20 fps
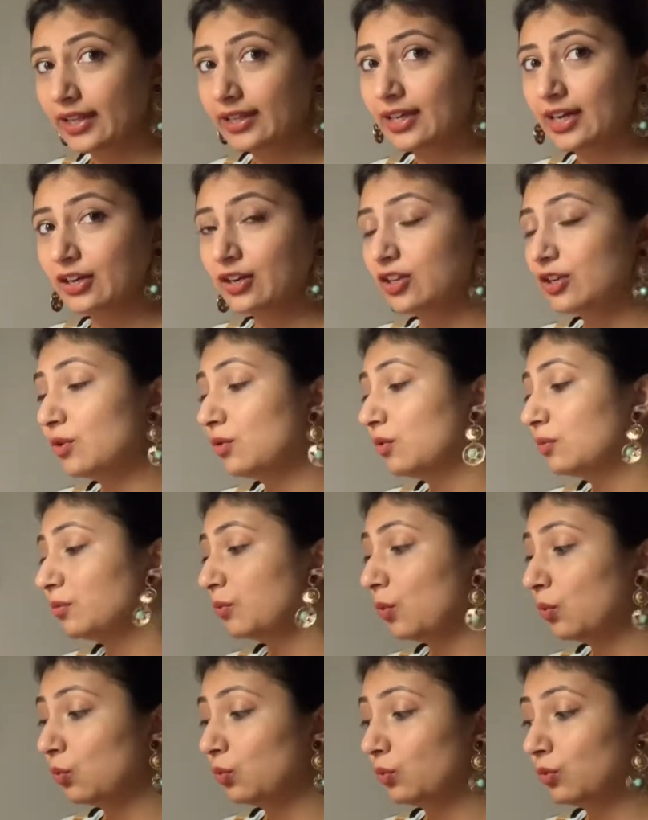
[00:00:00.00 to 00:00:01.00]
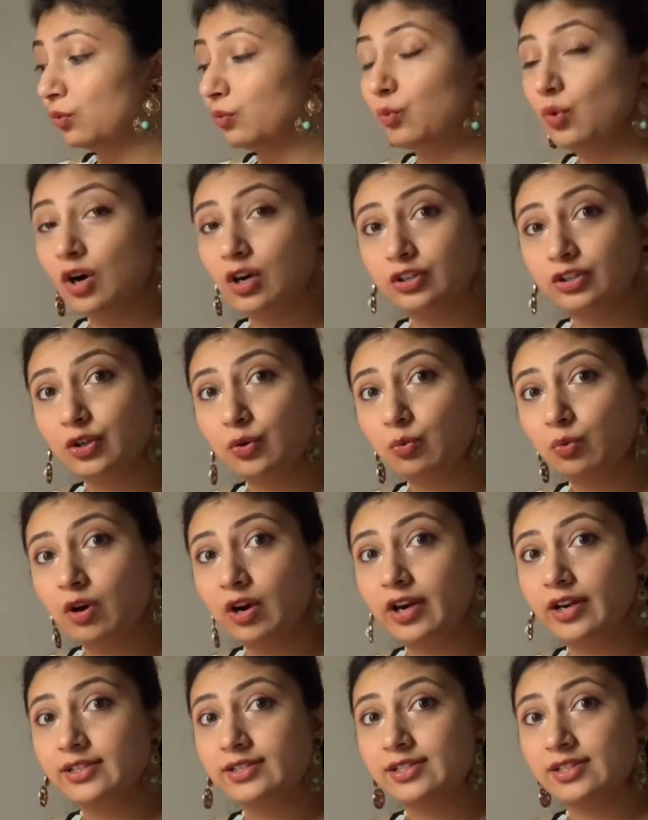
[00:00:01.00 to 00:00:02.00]
They're going to work
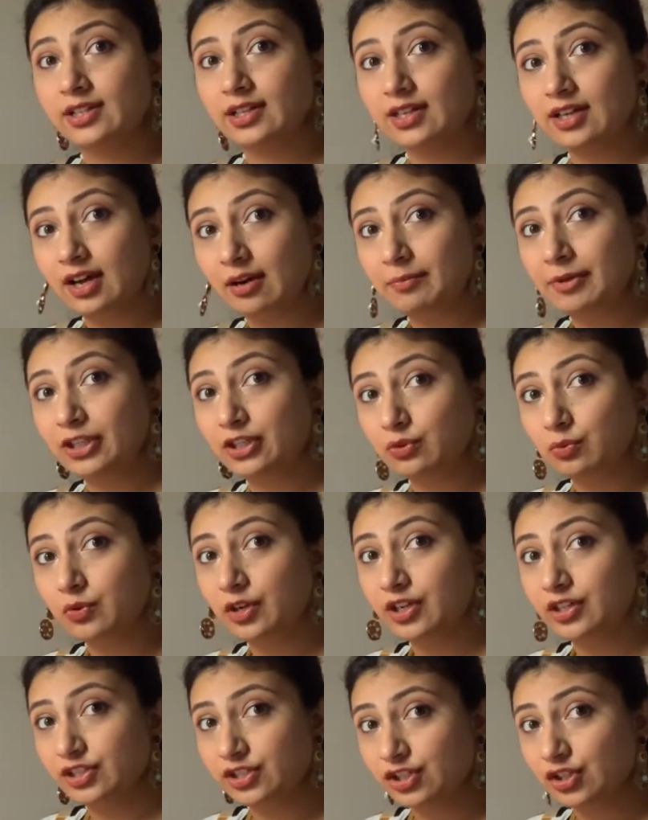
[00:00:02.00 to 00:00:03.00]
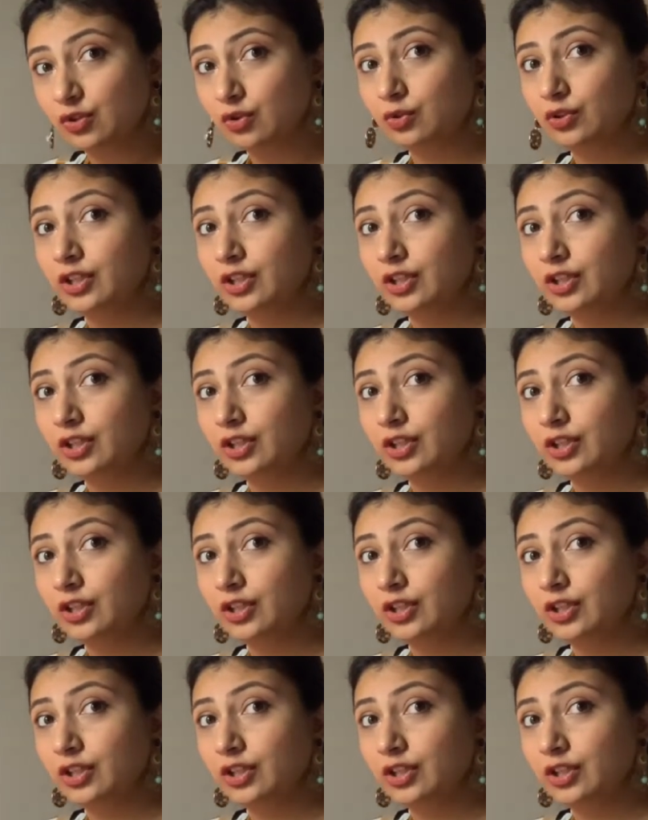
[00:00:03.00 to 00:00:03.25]
towards coming towards you.